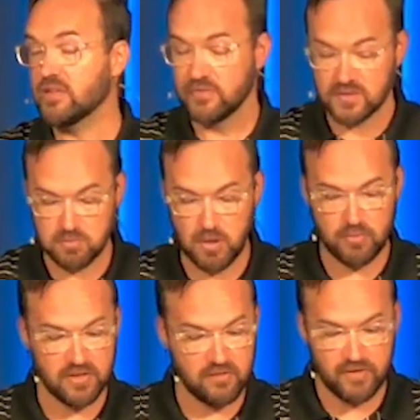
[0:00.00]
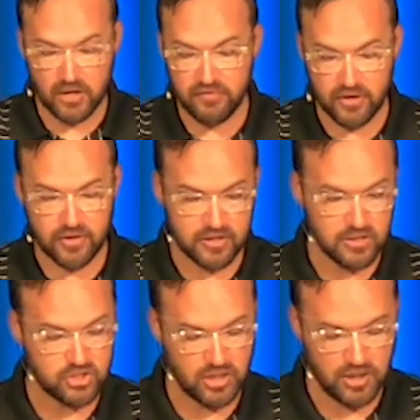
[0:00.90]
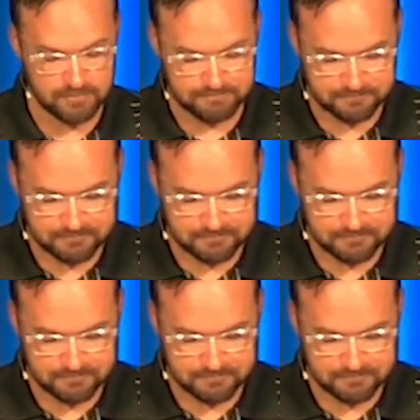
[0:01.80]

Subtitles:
in this moment. Very, very good job.